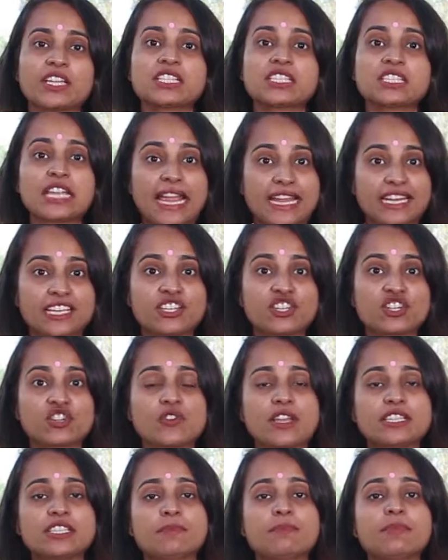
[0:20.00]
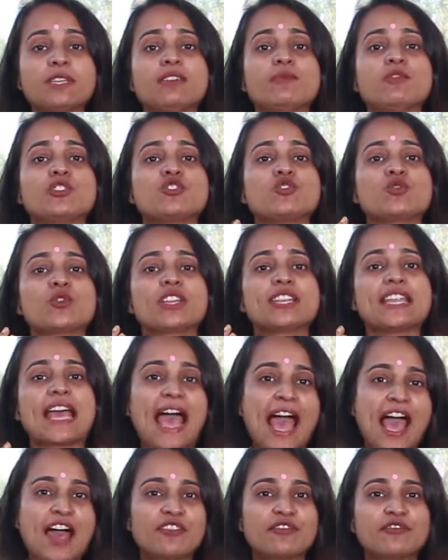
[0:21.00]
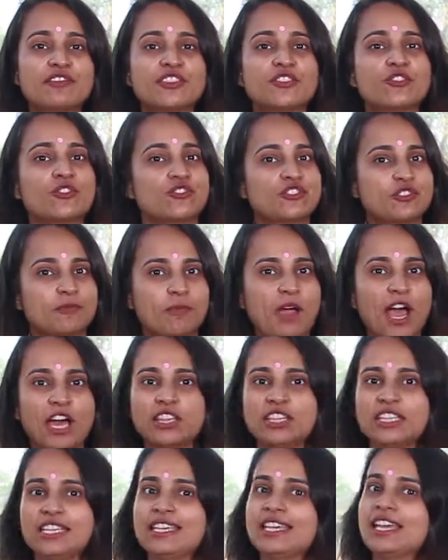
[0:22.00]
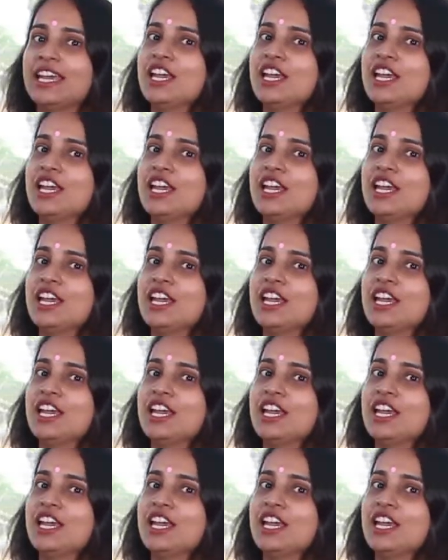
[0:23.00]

a side dish recipe which you can have with your chapati,